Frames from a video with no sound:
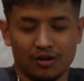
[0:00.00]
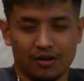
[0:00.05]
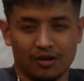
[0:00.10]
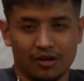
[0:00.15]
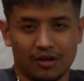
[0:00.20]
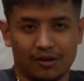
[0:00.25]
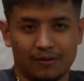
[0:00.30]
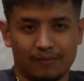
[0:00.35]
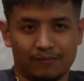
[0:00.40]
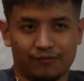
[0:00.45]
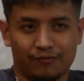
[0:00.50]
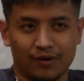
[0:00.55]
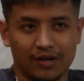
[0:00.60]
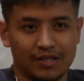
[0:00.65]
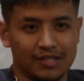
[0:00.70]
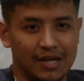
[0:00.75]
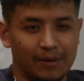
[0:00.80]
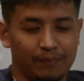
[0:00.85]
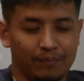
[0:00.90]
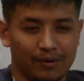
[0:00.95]
For
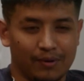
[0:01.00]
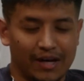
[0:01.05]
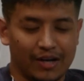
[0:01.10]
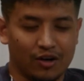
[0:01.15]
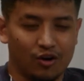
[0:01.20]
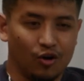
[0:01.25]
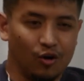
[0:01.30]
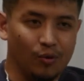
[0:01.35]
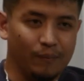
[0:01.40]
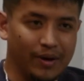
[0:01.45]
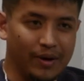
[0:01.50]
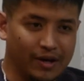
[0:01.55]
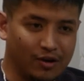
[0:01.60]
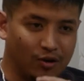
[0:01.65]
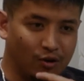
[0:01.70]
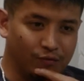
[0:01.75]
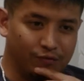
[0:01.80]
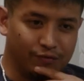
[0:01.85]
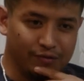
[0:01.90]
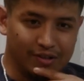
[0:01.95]
example, like, oh man,
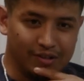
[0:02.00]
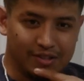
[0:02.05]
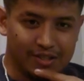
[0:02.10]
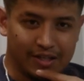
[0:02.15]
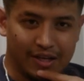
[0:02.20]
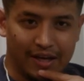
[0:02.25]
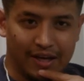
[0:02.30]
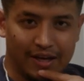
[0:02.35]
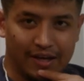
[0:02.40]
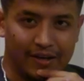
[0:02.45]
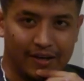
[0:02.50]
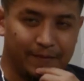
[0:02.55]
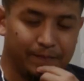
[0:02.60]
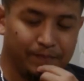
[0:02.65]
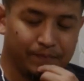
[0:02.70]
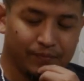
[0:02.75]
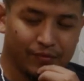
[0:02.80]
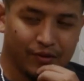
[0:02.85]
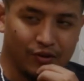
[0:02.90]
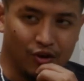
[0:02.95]
hopefully today,
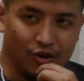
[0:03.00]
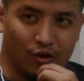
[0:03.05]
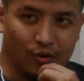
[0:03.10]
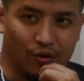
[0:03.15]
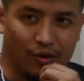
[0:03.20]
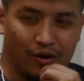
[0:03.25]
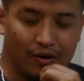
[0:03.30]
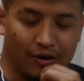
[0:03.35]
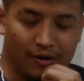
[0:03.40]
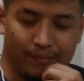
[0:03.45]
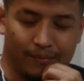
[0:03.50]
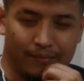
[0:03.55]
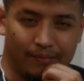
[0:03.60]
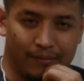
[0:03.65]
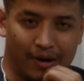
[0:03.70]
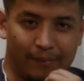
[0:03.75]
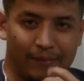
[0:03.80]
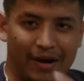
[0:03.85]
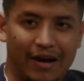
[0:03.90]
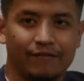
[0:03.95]

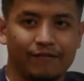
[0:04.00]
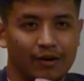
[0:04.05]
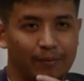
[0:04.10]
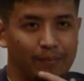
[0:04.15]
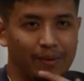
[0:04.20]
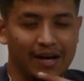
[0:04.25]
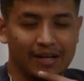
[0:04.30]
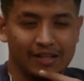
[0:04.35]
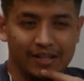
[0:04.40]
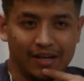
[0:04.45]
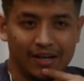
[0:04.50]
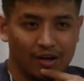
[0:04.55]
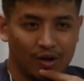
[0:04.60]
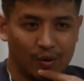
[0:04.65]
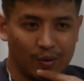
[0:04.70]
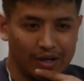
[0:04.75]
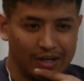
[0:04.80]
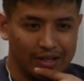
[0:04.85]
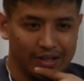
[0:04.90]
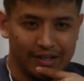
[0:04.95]
I'm having a bad day
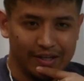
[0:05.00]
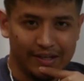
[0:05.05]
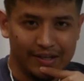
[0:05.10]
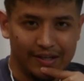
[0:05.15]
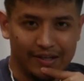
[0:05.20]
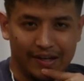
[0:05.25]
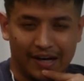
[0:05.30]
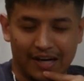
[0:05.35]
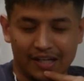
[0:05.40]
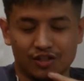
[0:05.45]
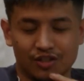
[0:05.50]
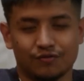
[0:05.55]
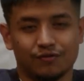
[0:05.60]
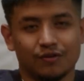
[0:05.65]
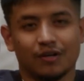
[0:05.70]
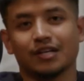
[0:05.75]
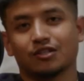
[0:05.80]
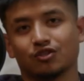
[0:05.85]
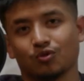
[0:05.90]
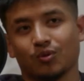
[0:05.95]
already, and I just
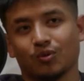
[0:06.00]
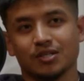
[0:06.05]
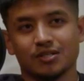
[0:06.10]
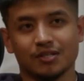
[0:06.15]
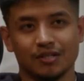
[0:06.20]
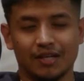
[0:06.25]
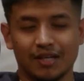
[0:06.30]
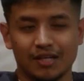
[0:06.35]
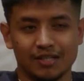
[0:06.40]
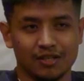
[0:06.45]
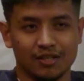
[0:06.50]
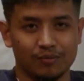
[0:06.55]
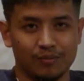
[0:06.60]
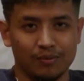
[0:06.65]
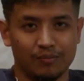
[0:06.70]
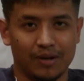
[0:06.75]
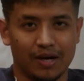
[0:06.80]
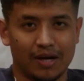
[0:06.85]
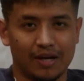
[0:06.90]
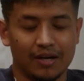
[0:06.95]
feel like the rest of the day is gonna be
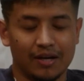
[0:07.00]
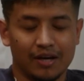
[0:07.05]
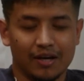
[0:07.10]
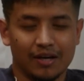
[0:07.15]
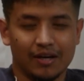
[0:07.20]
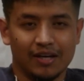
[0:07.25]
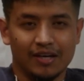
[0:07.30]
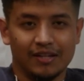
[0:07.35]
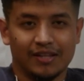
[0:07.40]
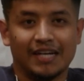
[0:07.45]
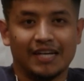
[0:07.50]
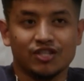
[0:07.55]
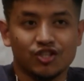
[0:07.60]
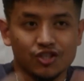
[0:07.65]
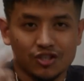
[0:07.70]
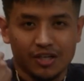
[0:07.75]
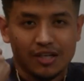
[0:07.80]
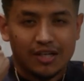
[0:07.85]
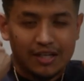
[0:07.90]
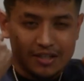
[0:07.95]
bad. That's
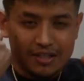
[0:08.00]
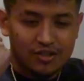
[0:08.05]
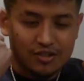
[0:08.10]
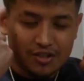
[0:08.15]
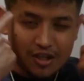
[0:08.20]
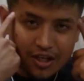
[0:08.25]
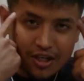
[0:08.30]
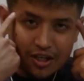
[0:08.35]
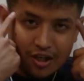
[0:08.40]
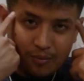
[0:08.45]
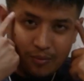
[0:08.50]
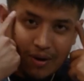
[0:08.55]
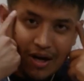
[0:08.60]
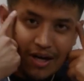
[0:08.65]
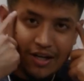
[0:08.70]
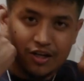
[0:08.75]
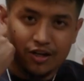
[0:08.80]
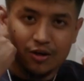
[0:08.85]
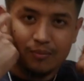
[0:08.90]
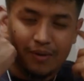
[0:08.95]
just gonna get stuck in your
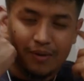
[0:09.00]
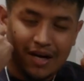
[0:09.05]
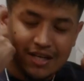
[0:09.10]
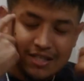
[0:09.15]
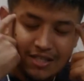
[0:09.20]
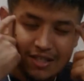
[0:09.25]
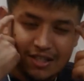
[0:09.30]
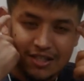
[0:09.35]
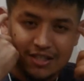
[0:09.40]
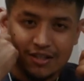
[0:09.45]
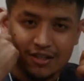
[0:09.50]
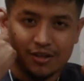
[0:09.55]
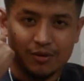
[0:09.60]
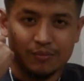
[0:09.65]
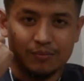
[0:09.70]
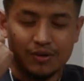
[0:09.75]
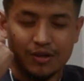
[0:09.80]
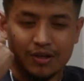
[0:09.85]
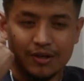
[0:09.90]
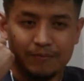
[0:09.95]
mind, and your mindset is gonna
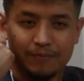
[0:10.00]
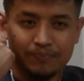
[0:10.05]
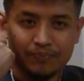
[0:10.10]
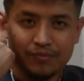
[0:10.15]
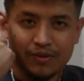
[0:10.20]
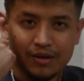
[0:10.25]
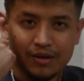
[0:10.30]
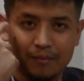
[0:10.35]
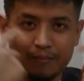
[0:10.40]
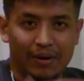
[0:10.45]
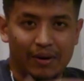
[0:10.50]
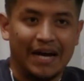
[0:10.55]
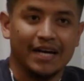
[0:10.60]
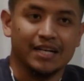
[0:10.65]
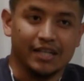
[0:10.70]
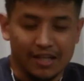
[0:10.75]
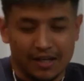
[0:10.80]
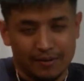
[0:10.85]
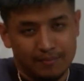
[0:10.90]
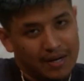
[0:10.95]
be
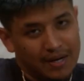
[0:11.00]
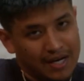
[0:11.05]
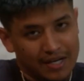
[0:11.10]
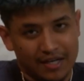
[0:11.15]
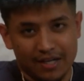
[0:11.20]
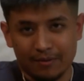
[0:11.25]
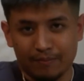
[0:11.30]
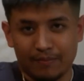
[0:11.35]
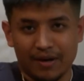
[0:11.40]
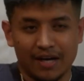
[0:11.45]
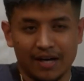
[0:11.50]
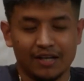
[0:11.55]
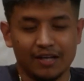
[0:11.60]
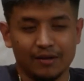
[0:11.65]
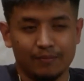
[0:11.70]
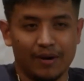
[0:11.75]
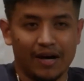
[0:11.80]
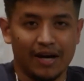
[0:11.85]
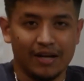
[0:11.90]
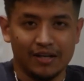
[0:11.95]
bad day, bad day, bad day,
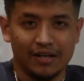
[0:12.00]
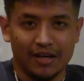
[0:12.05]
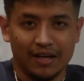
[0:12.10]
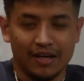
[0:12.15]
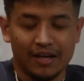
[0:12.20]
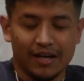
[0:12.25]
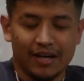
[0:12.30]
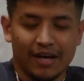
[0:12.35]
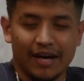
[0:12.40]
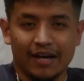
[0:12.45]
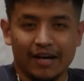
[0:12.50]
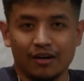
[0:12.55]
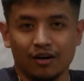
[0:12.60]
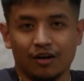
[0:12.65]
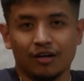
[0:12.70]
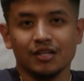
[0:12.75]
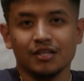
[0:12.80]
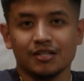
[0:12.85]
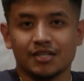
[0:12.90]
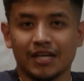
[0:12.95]
bad day. And
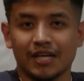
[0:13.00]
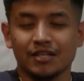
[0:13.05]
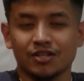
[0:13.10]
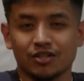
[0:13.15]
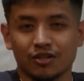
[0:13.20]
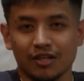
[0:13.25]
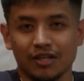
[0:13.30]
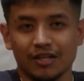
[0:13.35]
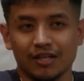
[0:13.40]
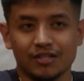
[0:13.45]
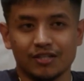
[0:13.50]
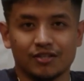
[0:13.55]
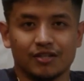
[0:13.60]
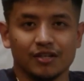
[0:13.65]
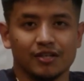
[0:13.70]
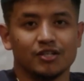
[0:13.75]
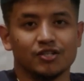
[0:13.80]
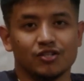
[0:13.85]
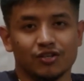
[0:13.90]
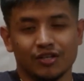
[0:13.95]
unintentionally, it's
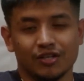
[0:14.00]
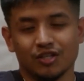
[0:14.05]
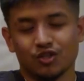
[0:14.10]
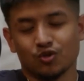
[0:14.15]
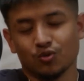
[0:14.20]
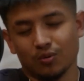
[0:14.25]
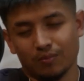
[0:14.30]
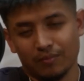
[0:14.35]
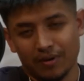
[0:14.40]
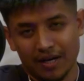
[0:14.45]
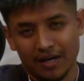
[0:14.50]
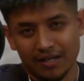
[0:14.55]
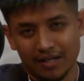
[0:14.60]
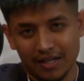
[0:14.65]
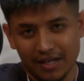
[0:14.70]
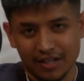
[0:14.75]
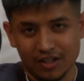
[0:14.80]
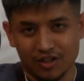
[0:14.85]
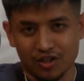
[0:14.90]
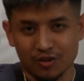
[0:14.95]
going to turn into a bad
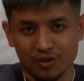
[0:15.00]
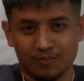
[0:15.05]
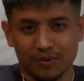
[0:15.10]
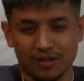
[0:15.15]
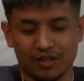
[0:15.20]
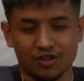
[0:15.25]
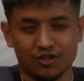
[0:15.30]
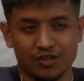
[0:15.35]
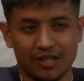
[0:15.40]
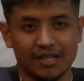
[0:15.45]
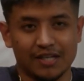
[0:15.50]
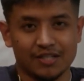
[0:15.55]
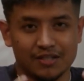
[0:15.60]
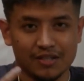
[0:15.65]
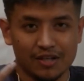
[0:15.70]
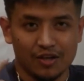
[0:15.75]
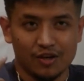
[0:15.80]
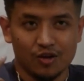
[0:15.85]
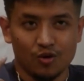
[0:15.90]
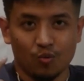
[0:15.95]
day just because that's
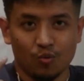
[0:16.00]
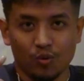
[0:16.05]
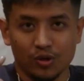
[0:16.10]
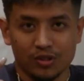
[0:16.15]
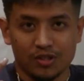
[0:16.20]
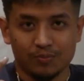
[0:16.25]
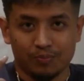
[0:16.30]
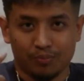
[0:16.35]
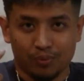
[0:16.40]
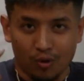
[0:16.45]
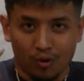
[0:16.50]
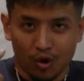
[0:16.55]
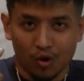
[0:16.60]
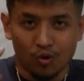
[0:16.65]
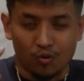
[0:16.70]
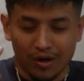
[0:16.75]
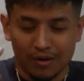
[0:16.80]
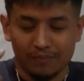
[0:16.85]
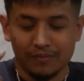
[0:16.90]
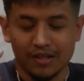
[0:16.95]
what's
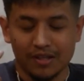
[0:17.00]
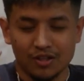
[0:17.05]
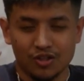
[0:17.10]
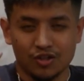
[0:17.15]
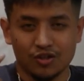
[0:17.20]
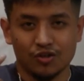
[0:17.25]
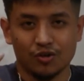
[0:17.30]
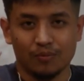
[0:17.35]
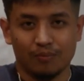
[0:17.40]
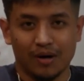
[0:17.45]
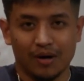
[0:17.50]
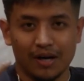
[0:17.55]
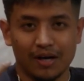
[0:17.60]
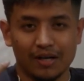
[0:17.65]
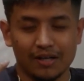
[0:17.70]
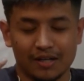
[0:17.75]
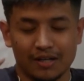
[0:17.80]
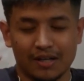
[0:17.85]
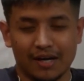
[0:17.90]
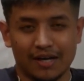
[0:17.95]
programmed into your
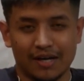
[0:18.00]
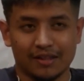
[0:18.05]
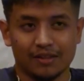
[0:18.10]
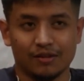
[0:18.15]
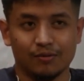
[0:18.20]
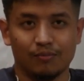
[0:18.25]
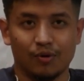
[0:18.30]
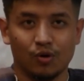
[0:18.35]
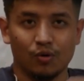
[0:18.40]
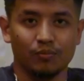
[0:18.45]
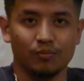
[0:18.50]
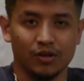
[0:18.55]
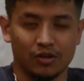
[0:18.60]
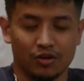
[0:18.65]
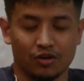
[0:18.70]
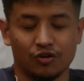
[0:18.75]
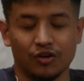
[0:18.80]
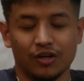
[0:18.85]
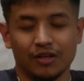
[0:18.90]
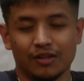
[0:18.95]
mind at the moment
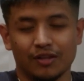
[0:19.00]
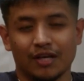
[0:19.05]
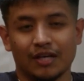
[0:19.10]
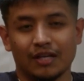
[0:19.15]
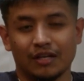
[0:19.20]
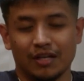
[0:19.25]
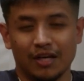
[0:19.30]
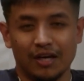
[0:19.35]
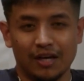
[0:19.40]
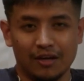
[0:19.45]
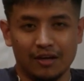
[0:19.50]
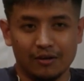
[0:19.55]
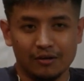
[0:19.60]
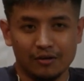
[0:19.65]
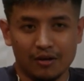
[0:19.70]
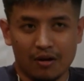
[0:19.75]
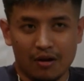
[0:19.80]
or in that day.